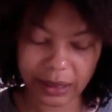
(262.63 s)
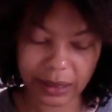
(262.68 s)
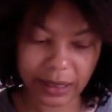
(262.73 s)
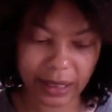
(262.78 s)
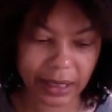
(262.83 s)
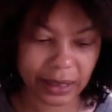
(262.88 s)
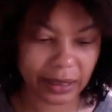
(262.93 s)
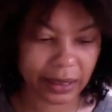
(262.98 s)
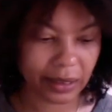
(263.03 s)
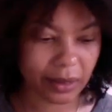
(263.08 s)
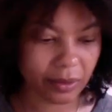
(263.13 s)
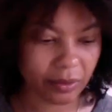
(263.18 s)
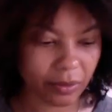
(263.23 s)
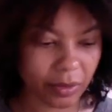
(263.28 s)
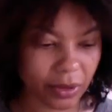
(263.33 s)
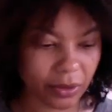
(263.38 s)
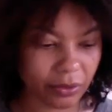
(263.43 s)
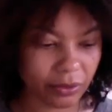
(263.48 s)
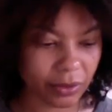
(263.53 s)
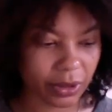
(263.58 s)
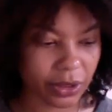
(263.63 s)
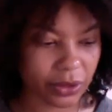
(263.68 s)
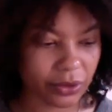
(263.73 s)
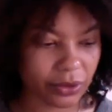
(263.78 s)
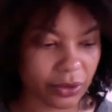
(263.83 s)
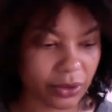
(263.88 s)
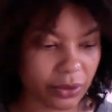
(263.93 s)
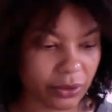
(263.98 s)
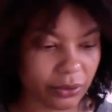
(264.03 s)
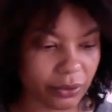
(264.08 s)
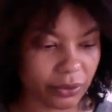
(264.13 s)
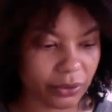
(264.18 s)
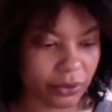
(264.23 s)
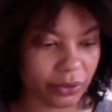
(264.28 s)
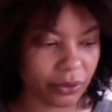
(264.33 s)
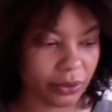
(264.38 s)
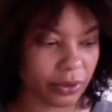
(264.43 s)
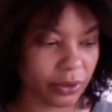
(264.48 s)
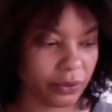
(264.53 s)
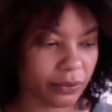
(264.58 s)
that can be reached through
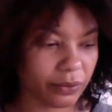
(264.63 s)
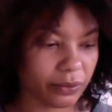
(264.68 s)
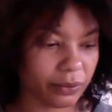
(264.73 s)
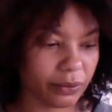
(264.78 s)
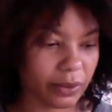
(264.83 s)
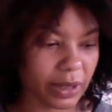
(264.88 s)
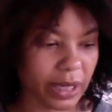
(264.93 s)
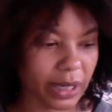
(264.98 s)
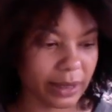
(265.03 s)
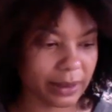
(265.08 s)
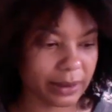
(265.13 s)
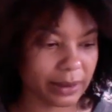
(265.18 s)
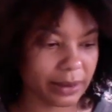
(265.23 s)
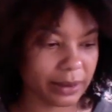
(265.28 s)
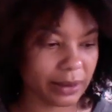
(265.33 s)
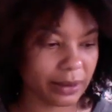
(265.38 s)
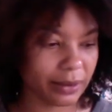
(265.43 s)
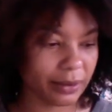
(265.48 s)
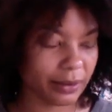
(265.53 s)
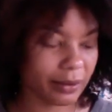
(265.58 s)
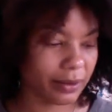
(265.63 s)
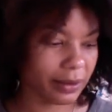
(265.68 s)
sort of rest